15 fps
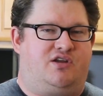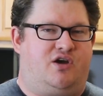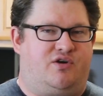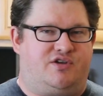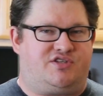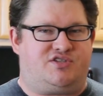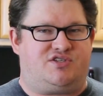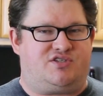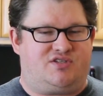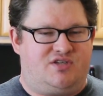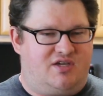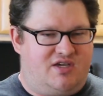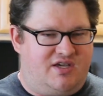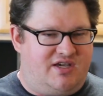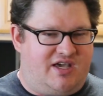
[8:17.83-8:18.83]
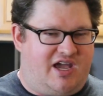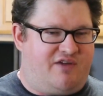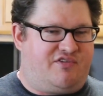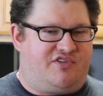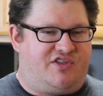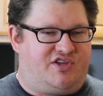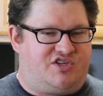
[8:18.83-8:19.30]
No, it's,
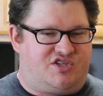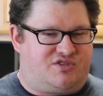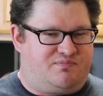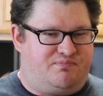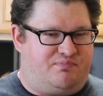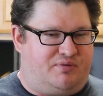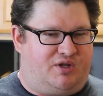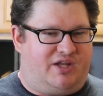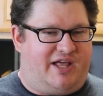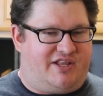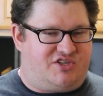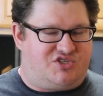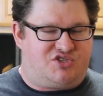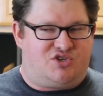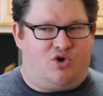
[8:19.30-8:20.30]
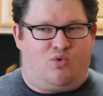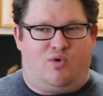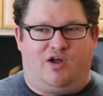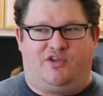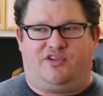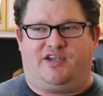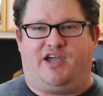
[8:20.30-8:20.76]
everything just blends so
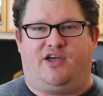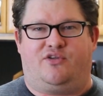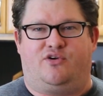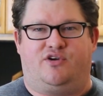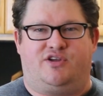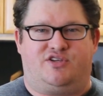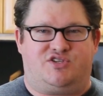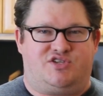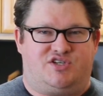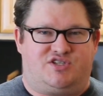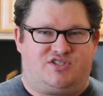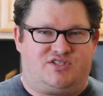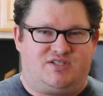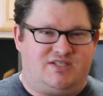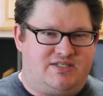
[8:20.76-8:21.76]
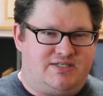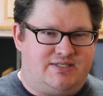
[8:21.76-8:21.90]
well together, and it's just,